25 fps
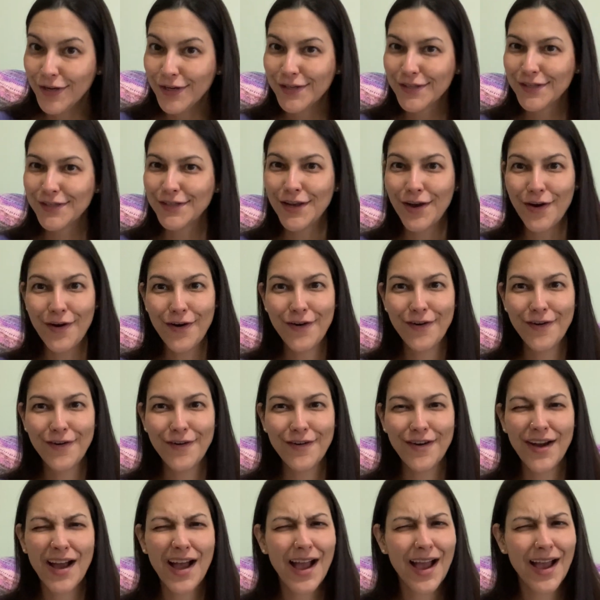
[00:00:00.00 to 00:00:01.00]

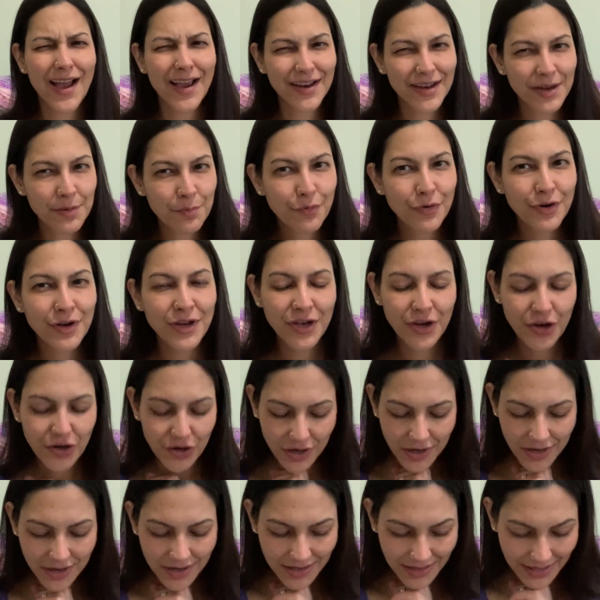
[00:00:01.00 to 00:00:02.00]
So I did pretty
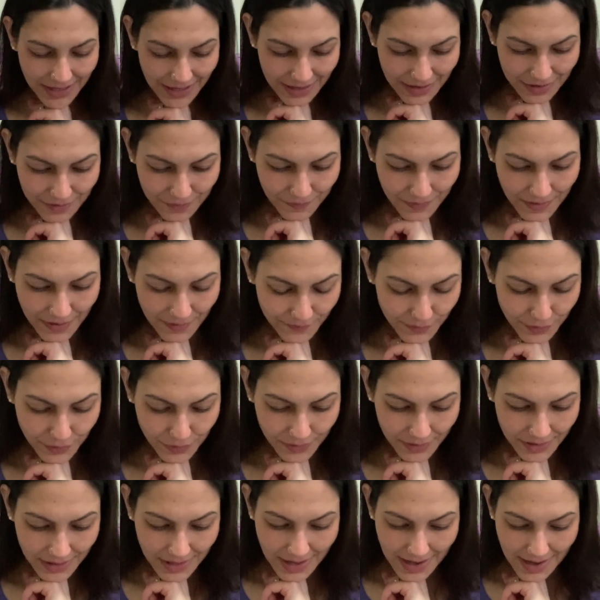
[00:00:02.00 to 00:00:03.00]
good in
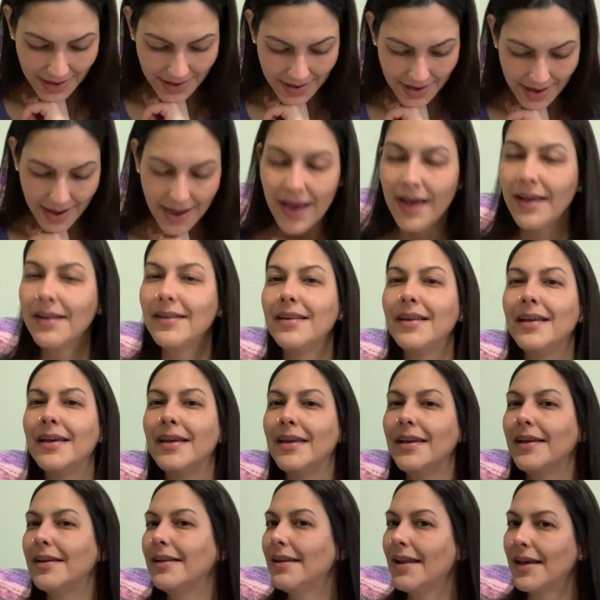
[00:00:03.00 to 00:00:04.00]
February. I had
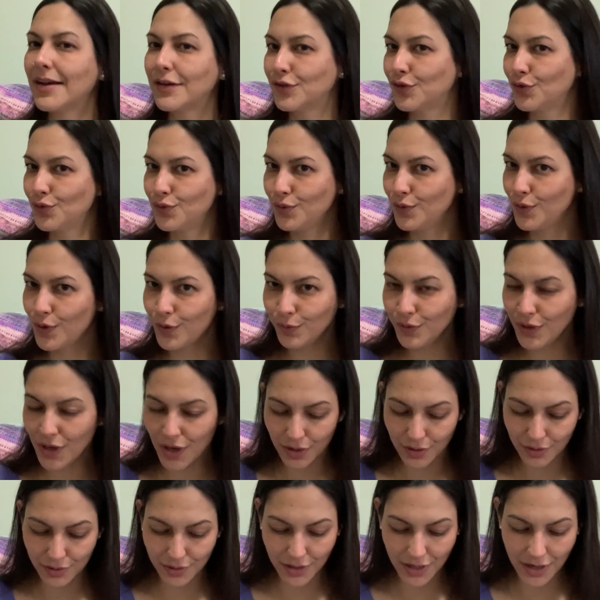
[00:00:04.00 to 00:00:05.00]
like next to no
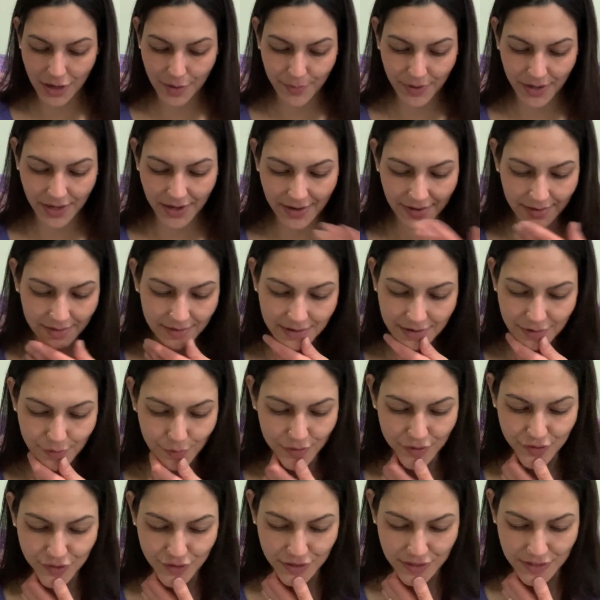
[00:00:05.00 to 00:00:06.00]
yarn coming in. It
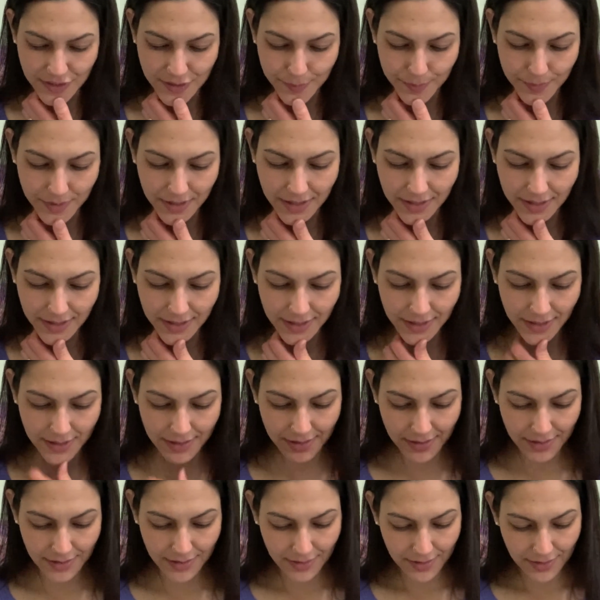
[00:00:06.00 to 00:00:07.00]
was just my,
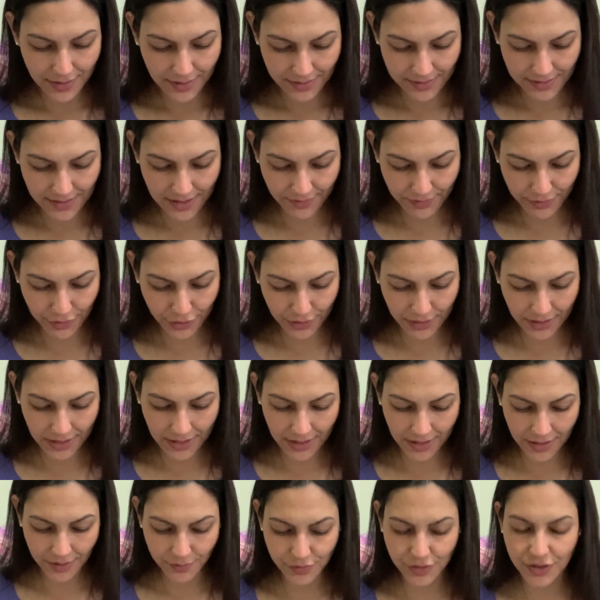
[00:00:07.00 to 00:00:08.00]
let's have a look
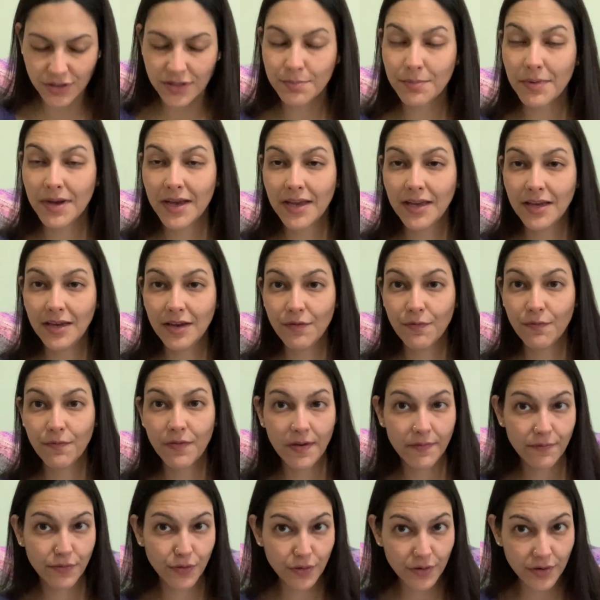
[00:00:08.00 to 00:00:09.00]
here. It was just my
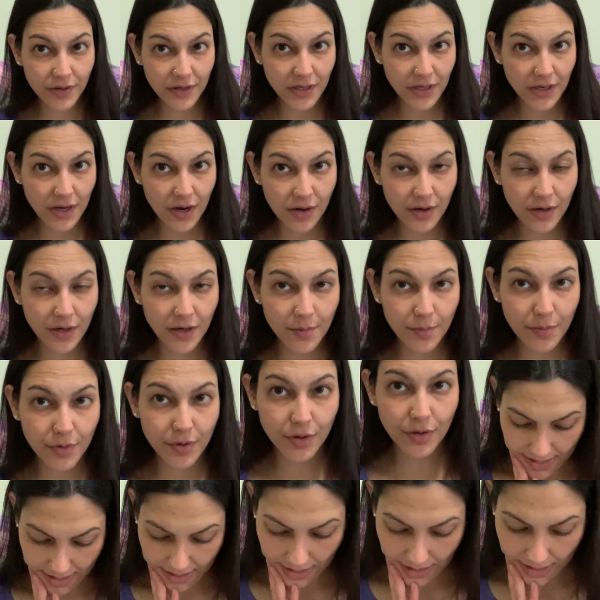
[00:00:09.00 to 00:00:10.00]
February
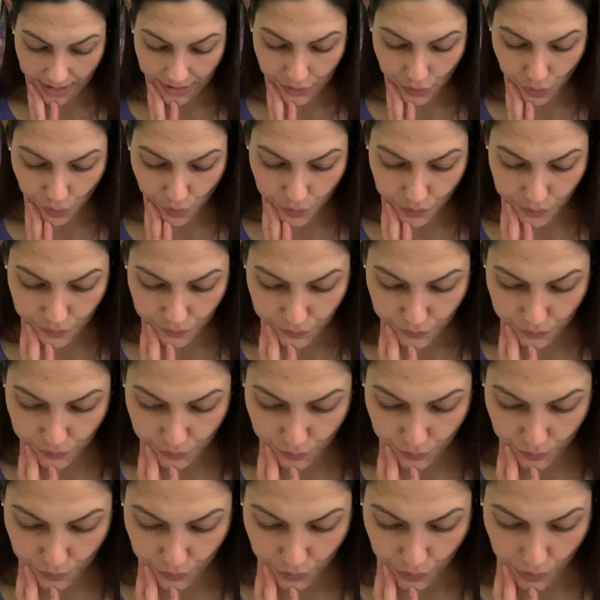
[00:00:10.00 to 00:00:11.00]
yarnable. And I
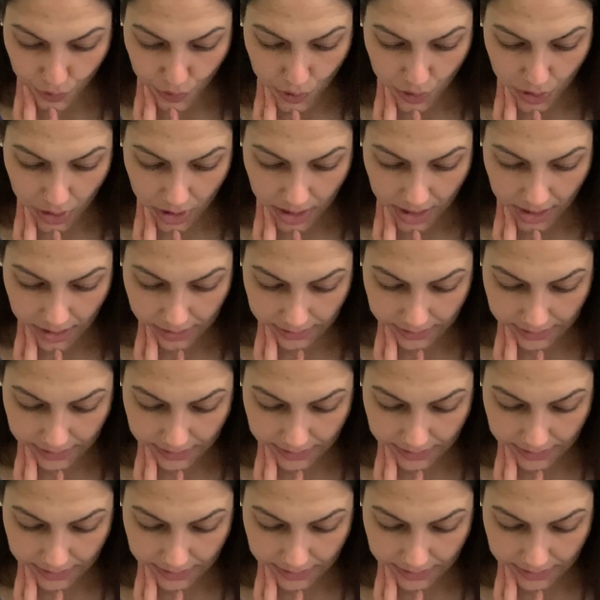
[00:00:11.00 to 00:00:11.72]
also got